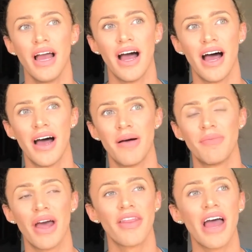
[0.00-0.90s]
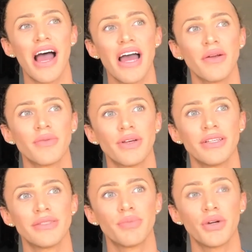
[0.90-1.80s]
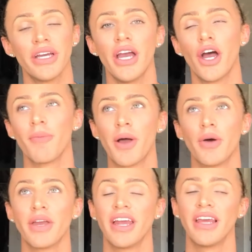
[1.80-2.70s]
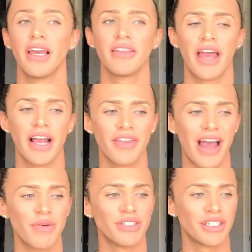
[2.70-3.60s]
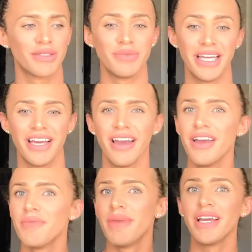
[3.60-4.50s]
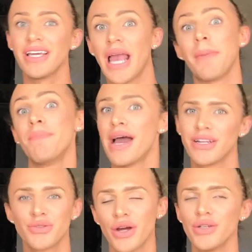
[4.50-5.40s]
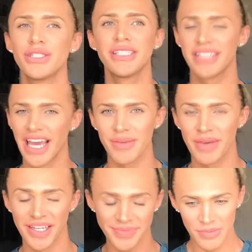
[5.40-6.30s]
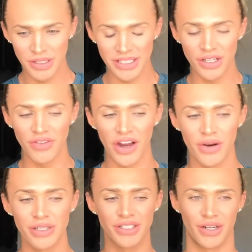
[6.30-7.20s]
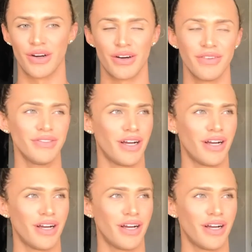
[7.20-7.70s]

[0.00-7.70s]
But that was pre-homo, Kenny, and like that was just me making a metro statement, but still very reserved.